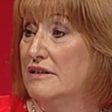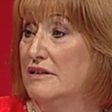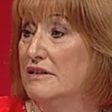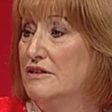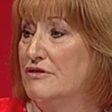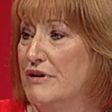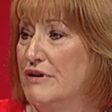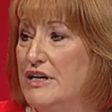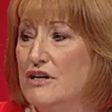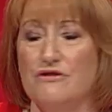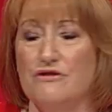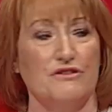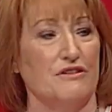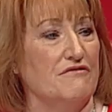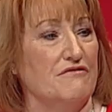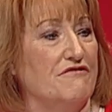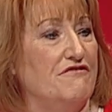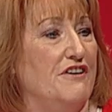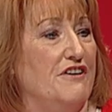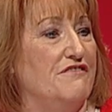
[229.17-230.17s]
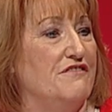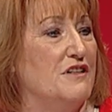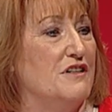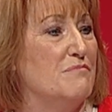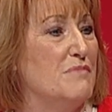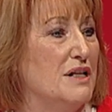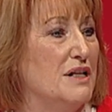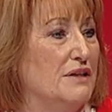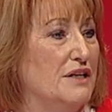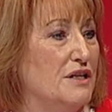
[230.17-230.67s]
350
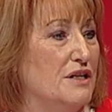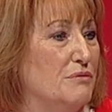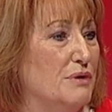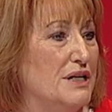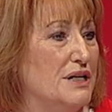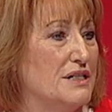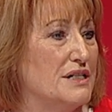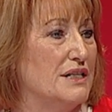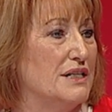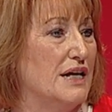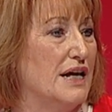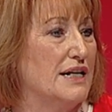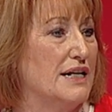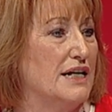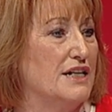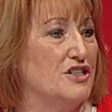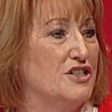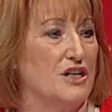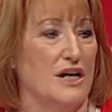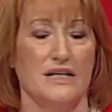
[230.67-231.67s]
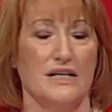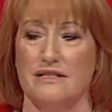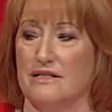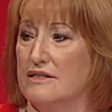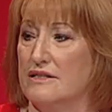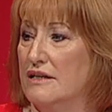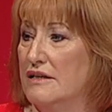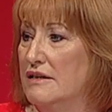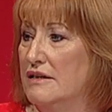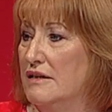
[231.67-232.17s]
million a week to the
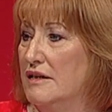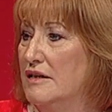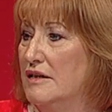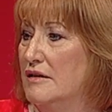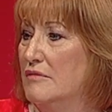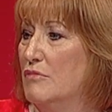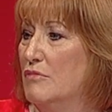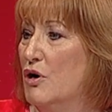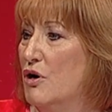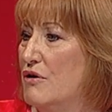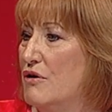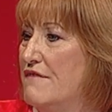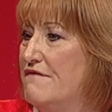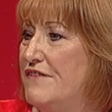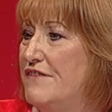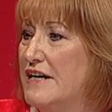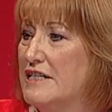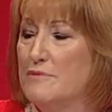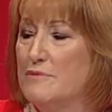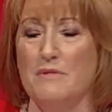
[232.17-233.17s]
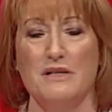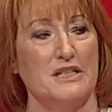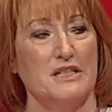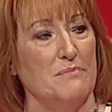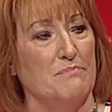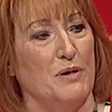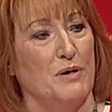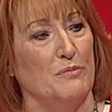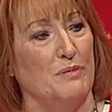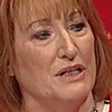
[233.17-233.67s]
NHS, more investment
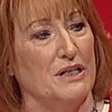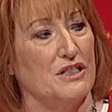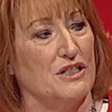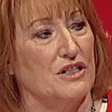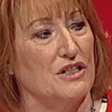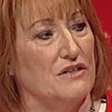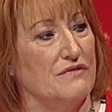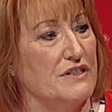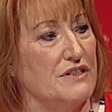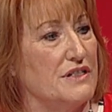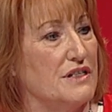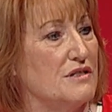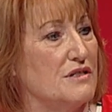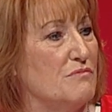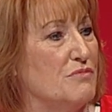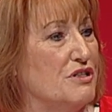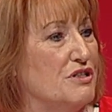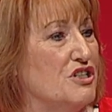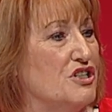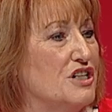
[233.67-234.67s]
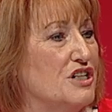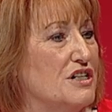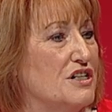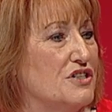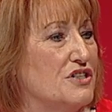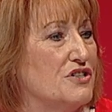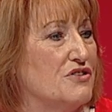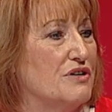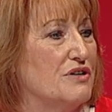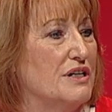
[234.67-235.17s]
in public services and British
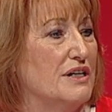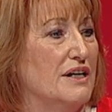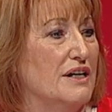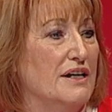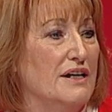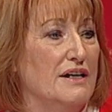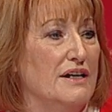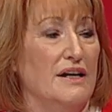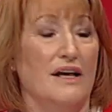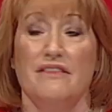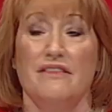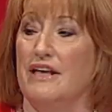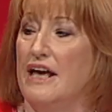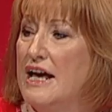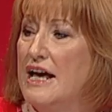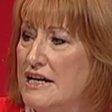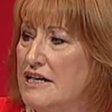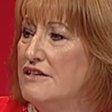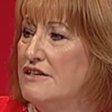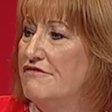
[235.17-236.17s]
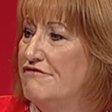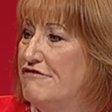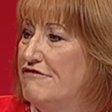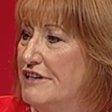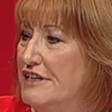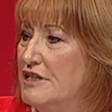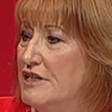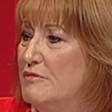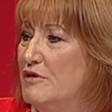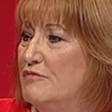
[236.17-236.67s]
industry, the end of
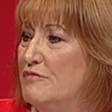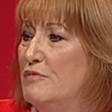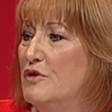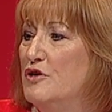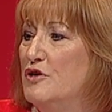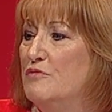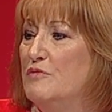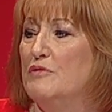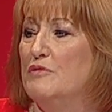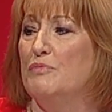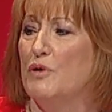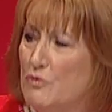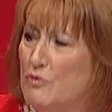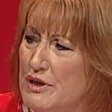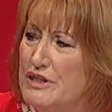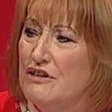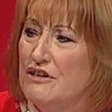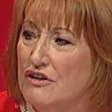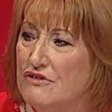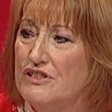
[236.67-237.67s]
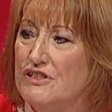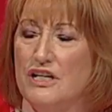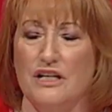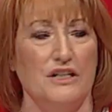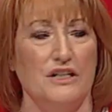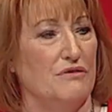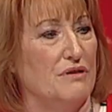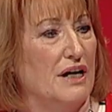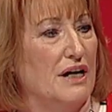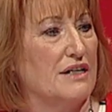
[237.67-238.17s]
freedom of movement, but with
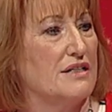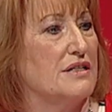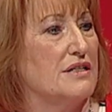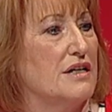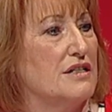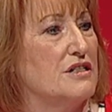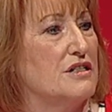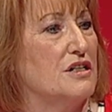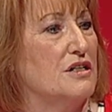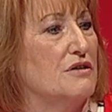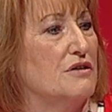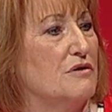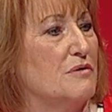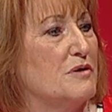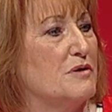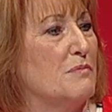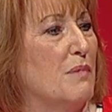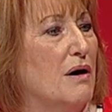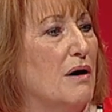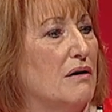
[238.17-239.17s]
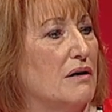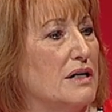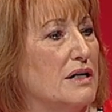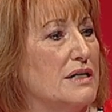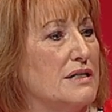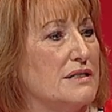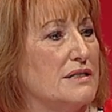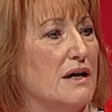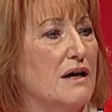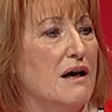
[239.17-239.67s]
continued access to Europe's markets,